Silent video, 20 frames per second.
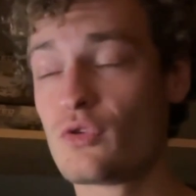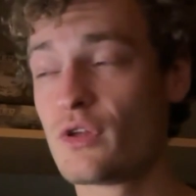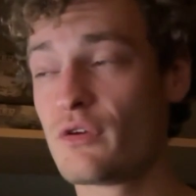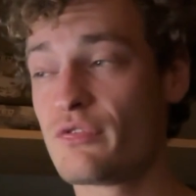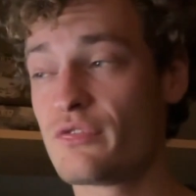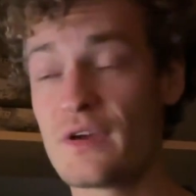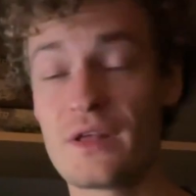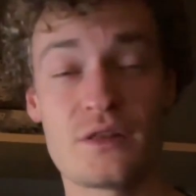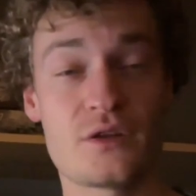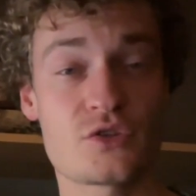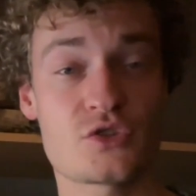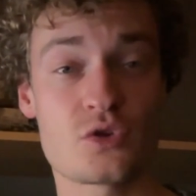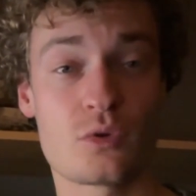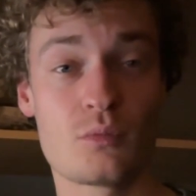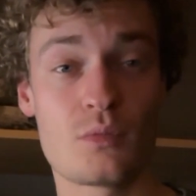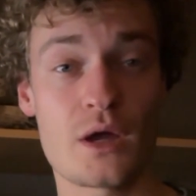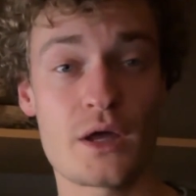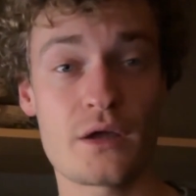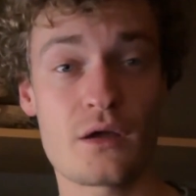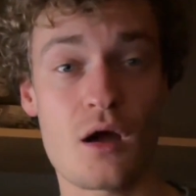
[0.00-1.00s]
The fenders on
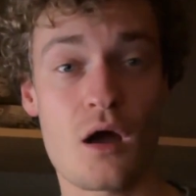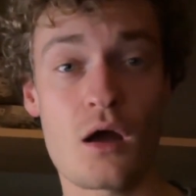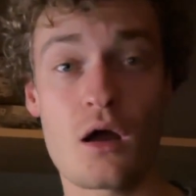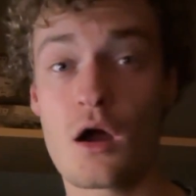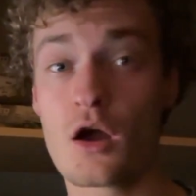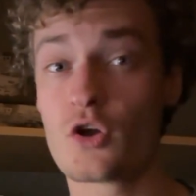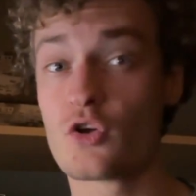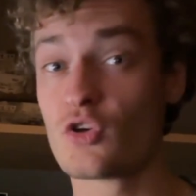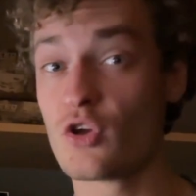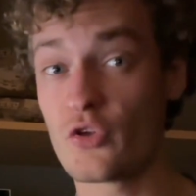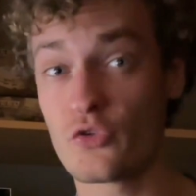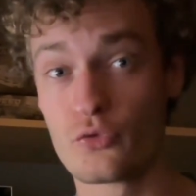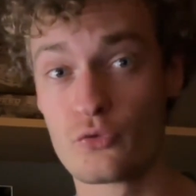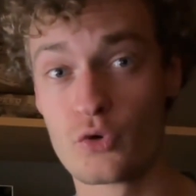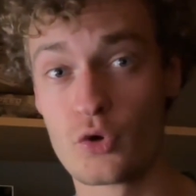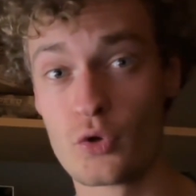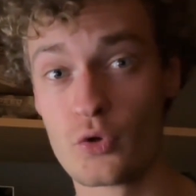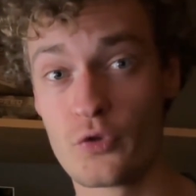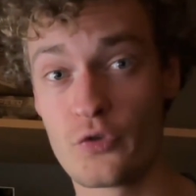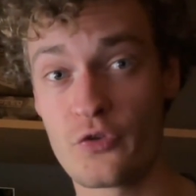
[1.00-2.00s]
my car are not
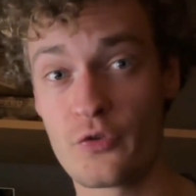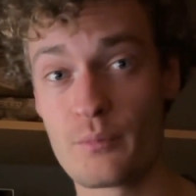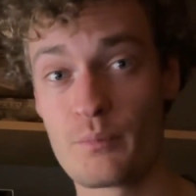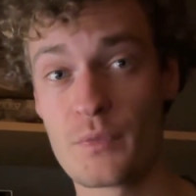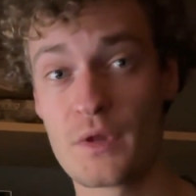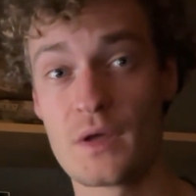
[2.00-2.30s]
rolled.